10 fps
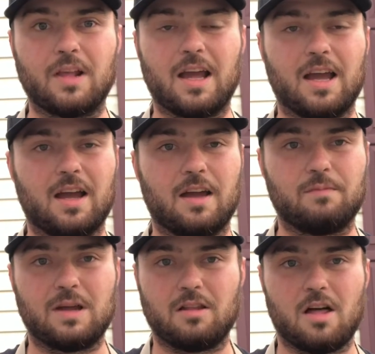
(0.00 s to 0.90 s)
I've
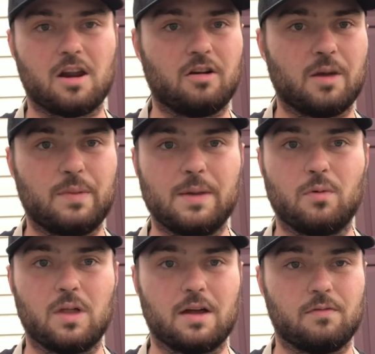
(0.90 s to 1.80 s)
met a lot of great
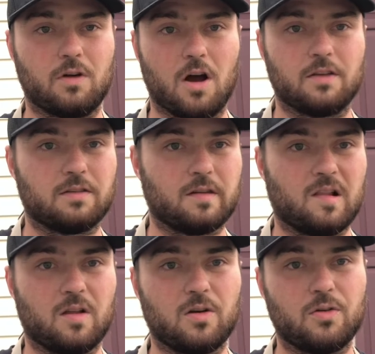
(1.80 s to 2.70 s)
people that I've constantly
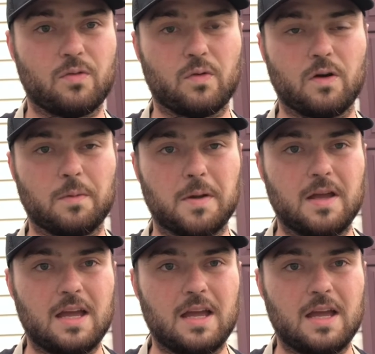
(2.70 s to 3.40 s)
learned from,